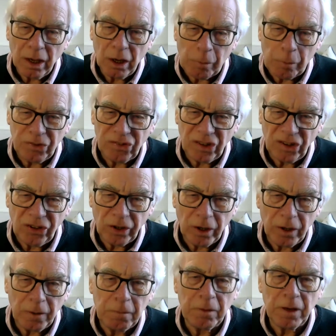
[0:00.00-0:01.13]

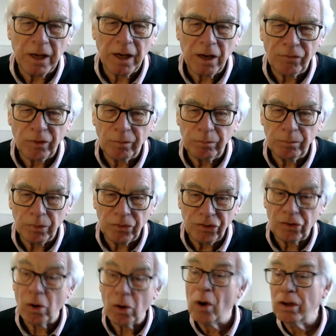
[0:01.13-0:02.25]
opposition from
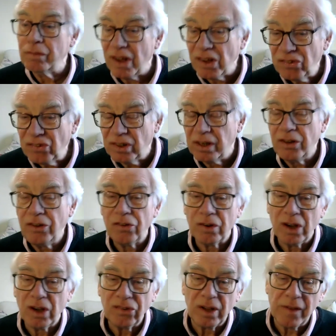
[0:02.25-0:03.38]
strong vested interests,